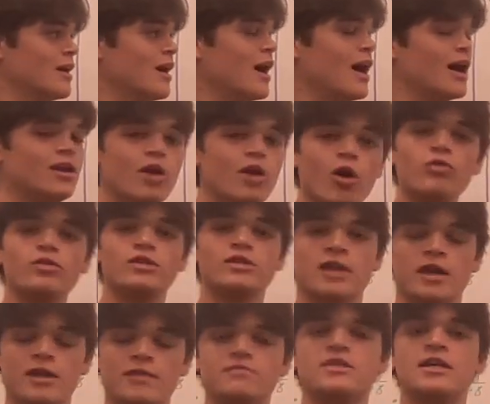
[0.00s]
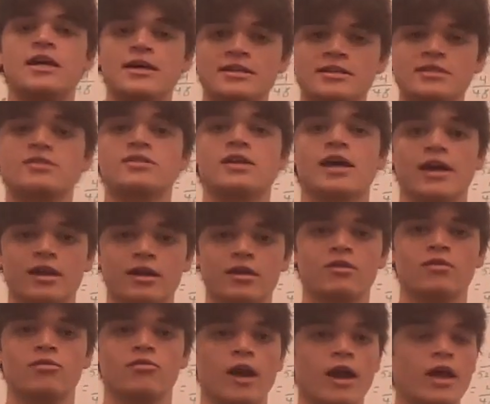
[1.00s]
I know this kind of takes a
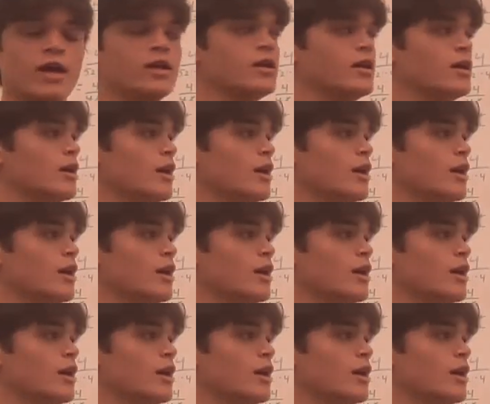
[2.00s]
second, right?